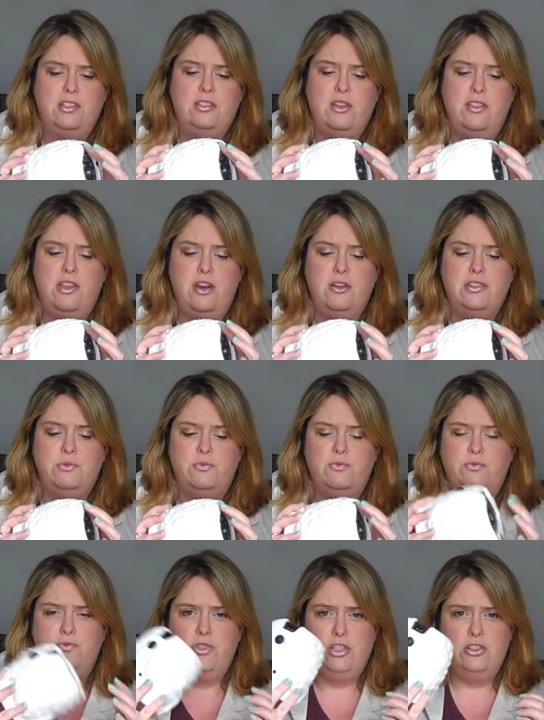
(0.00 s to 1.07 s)
So their
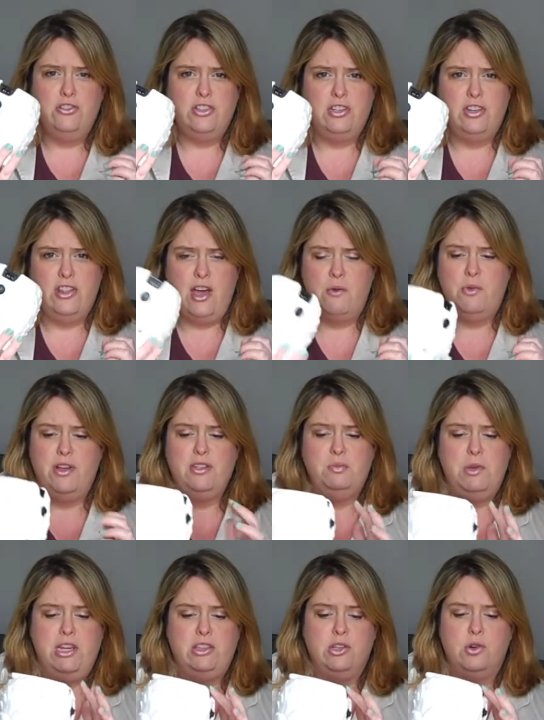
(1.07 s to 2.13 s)
solution to that was make the